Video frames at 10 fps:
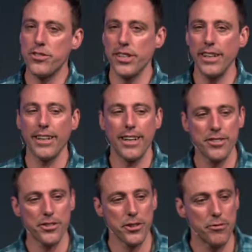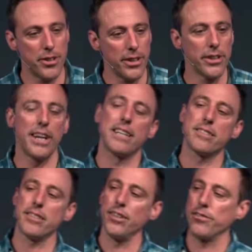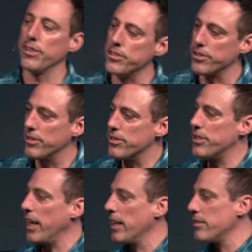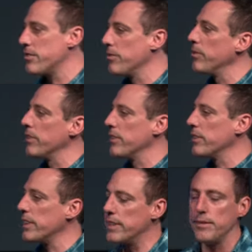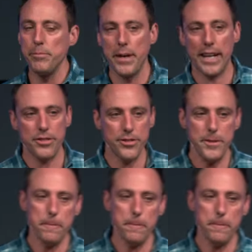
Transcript: Gene, and I serve here at C3 Church as your lead pastor.